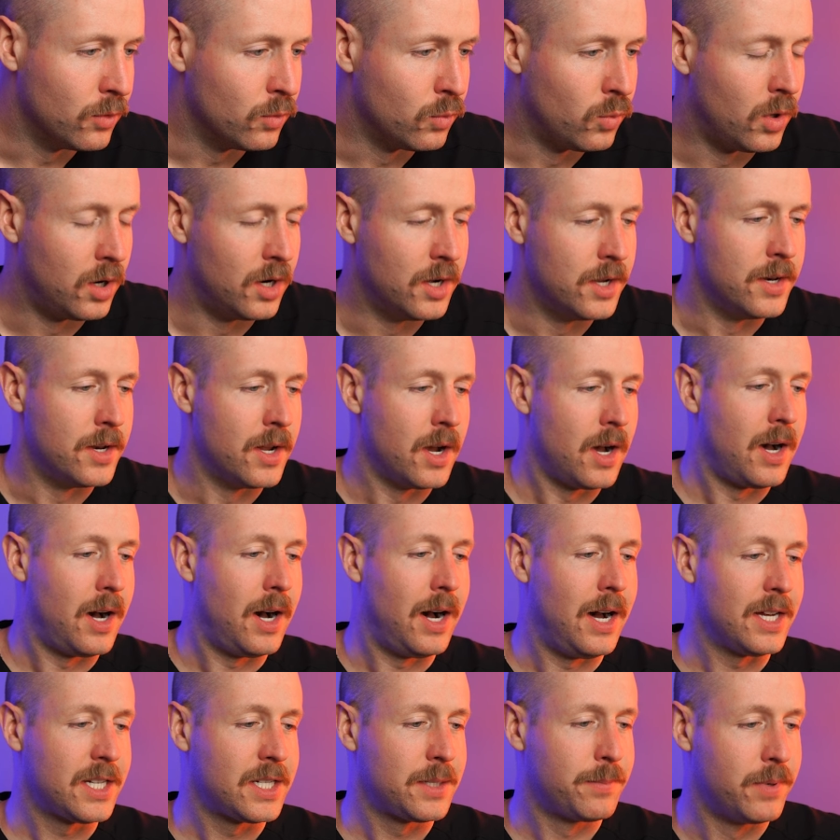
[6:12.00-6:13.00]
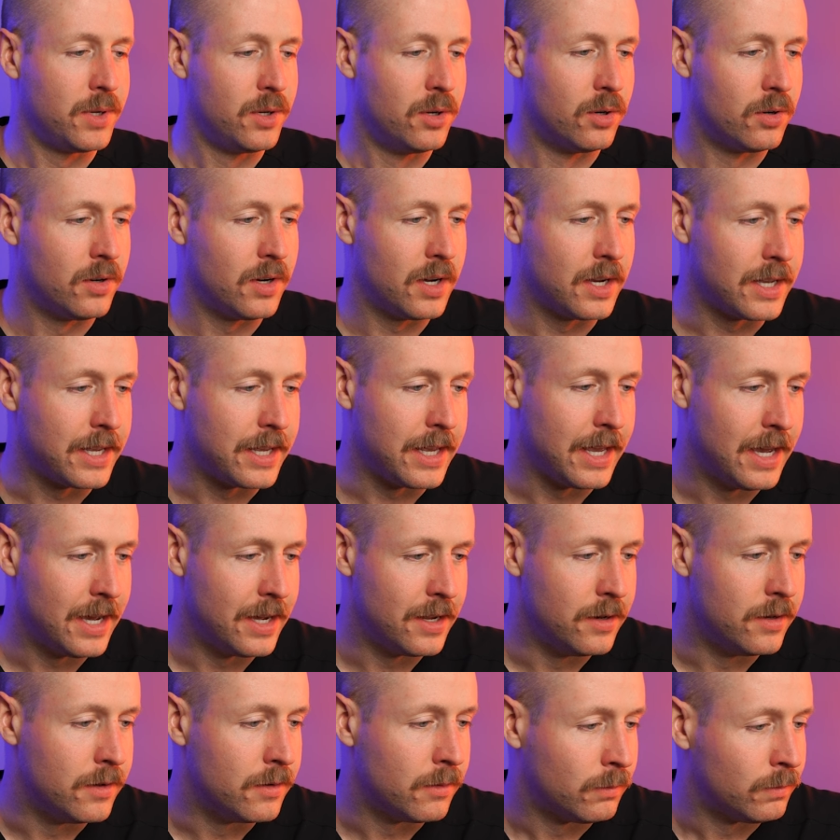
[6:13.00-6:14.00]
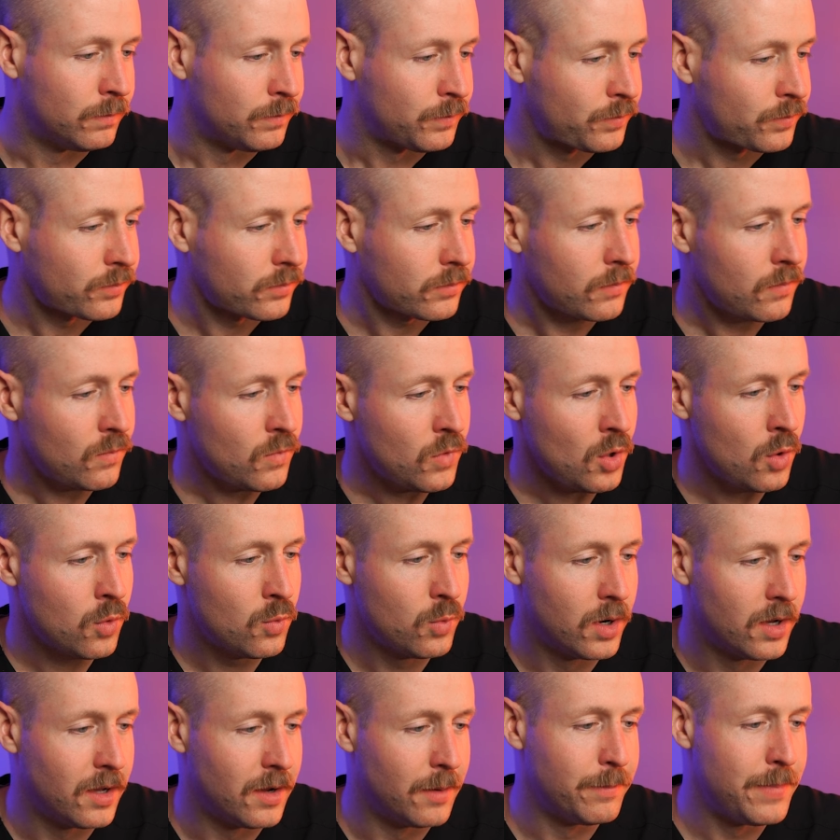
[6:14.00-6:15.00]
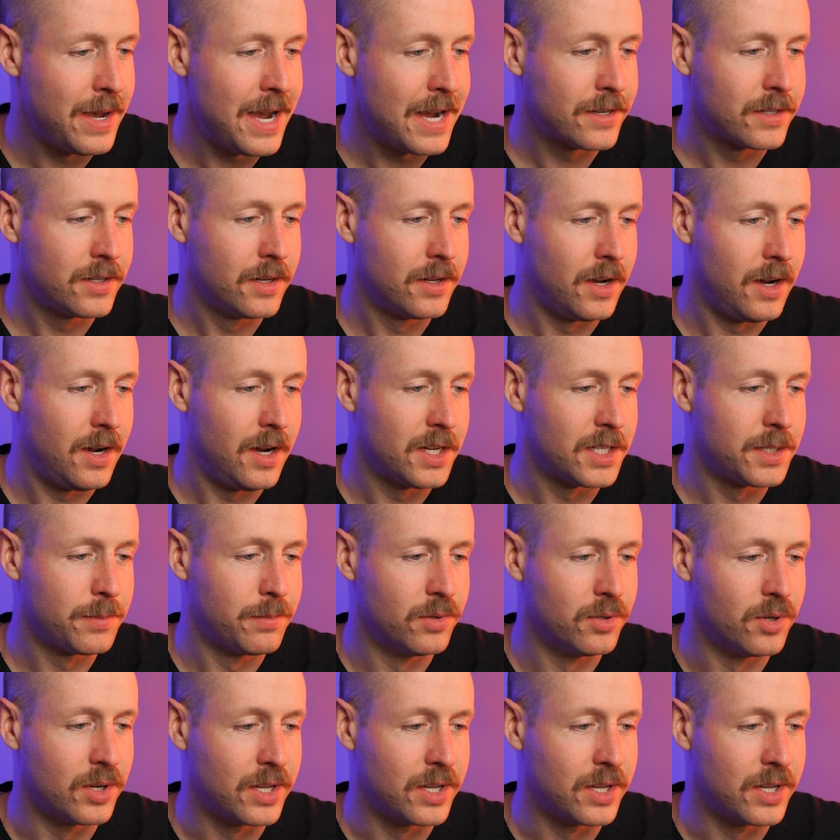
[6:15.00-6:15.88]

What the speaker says: 1, hospital again. Well, I'm back to the hospital